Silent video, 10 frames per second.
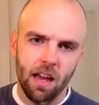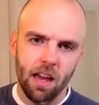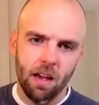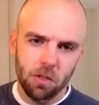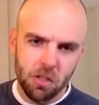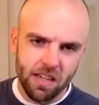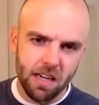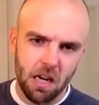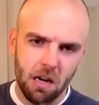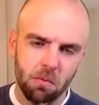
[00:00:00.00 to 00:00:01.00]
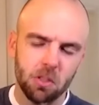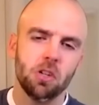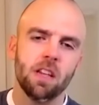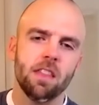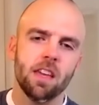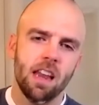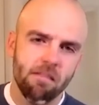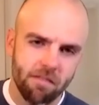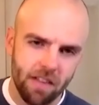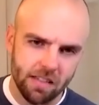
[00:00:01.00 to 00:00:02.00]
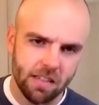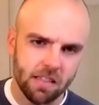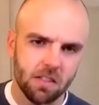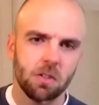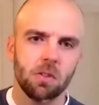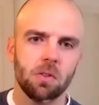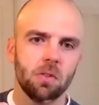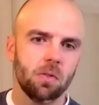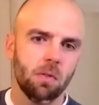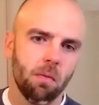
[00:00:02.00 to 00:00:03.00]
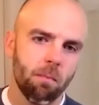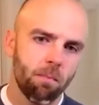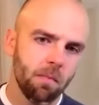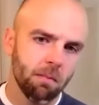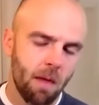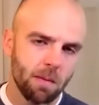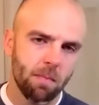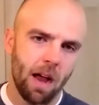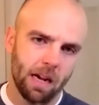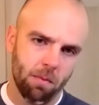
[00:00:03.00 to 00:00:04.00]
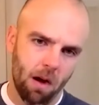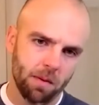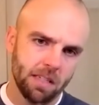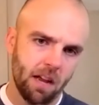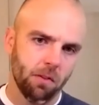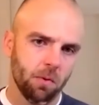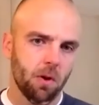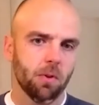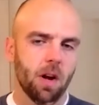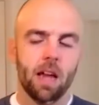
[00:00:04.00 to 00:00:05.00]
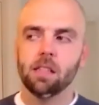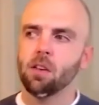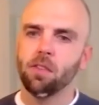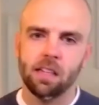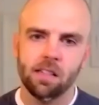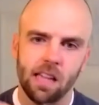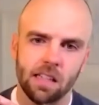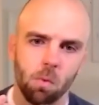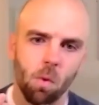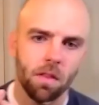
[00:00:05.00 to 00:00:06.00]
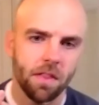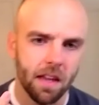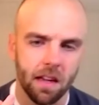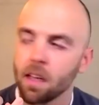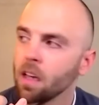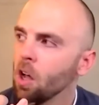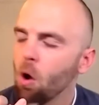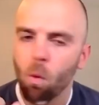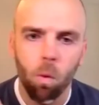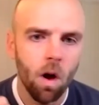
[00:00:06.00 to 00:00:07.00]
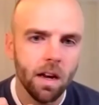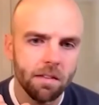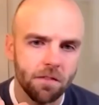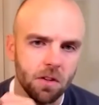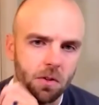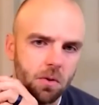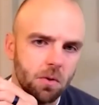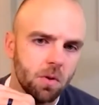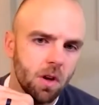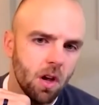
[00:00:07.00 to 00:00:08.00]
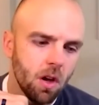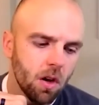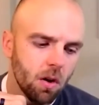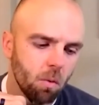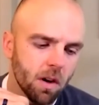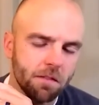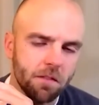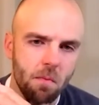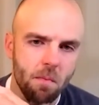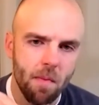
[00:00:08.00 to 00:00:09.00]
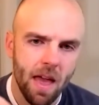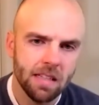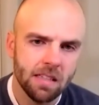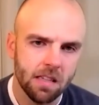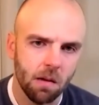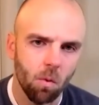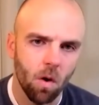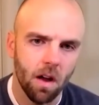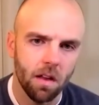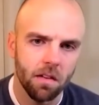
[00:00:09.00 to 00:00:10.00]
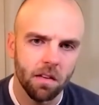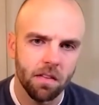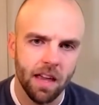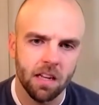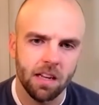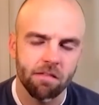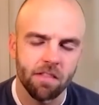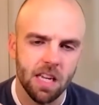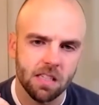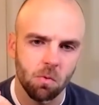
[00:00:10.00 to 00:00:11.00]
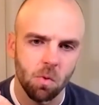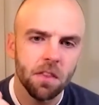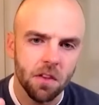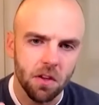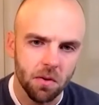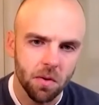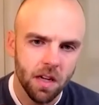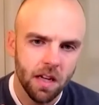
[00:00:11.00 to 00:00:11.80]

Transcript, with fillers: which is income, which you can then invest into maybe buying a property down the road, right? So that's that's one thing. What if you what if you met someone that could invest with you?